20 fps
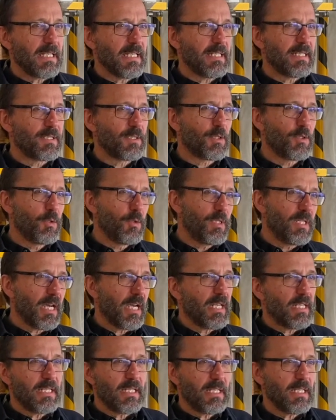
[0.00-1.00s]
is a good
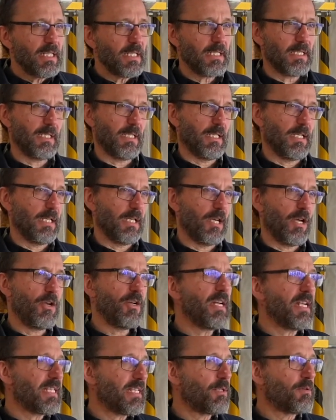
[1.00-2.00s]
idea
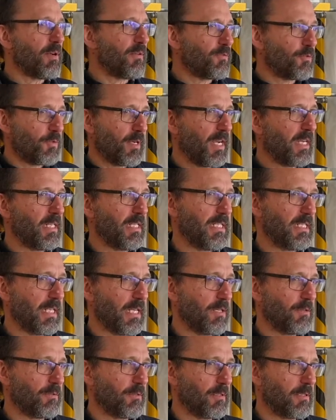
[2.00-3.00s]
unless you have tried it
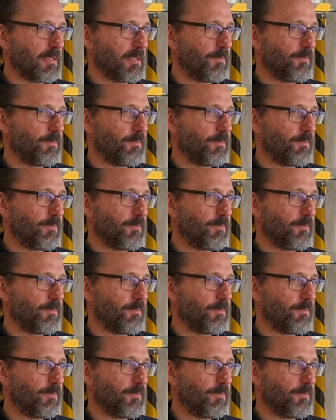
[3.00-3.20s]
out.